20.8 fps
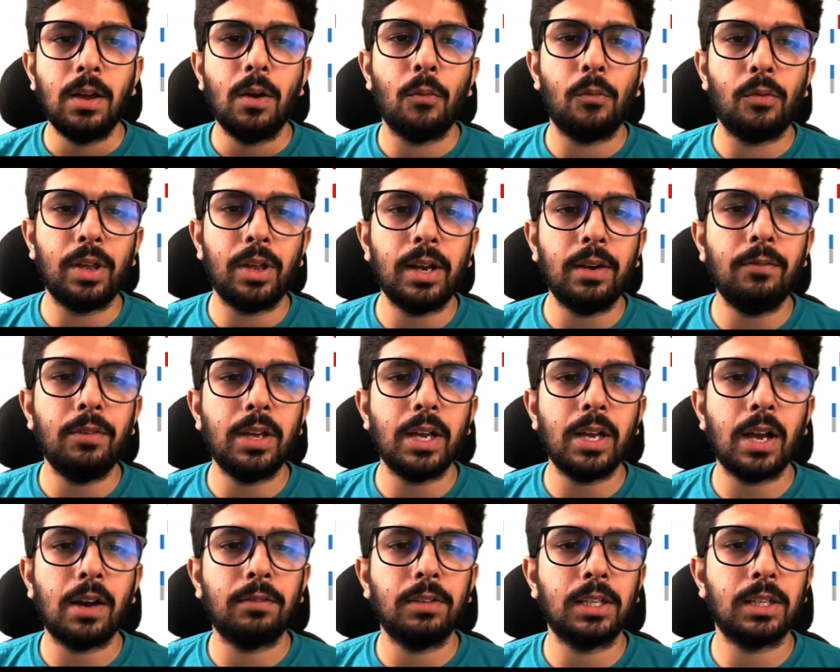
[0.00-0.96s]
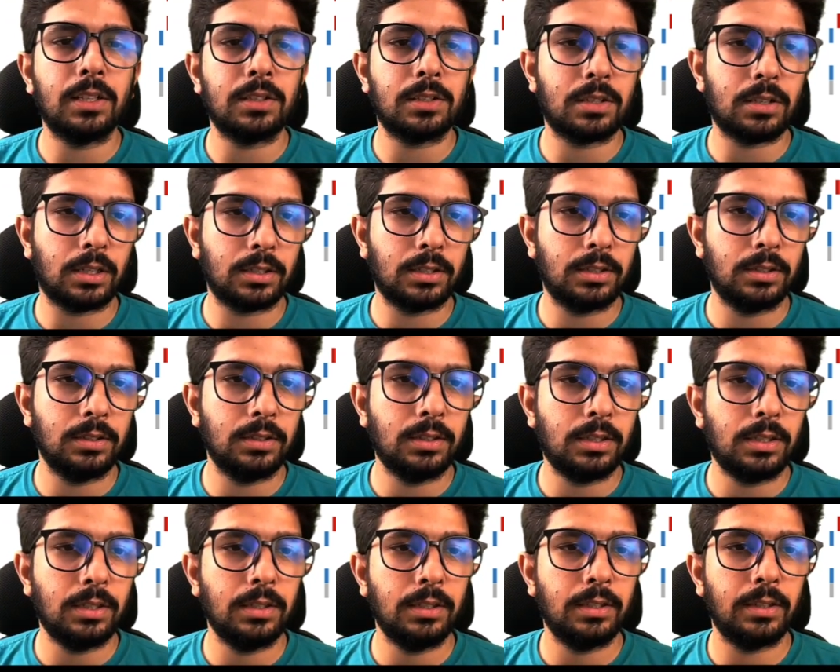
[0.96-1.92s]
wherein we have the constructor,